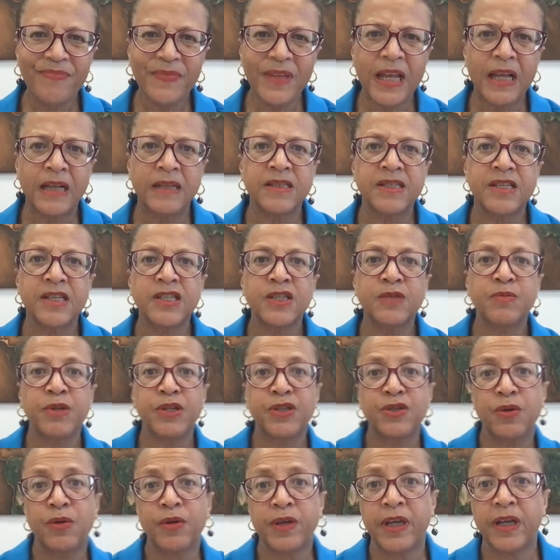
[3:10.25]
And since we're
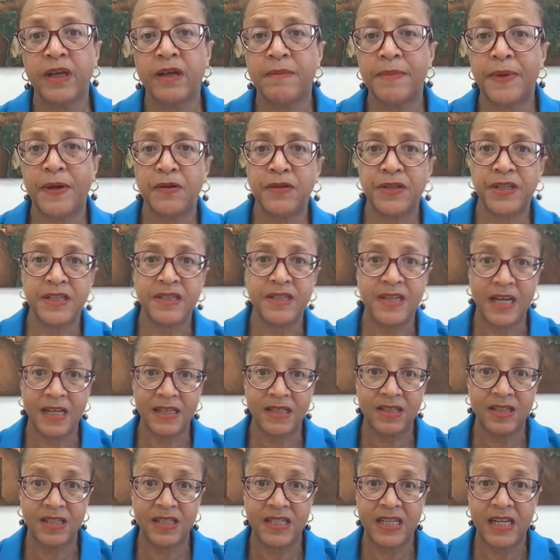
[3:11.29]
talking about
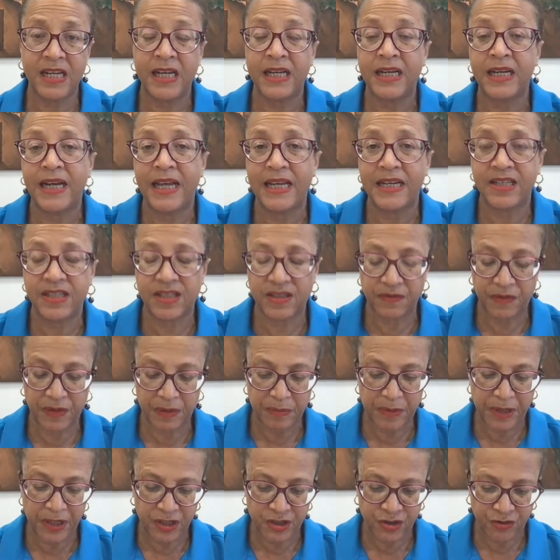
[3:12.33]
intestacy and letters of
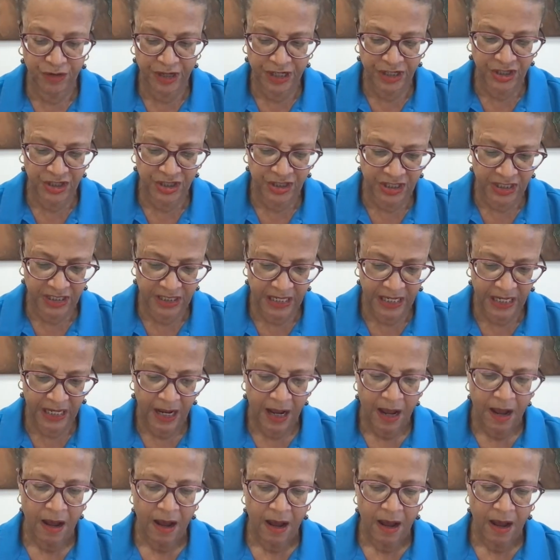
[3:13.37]
administration today,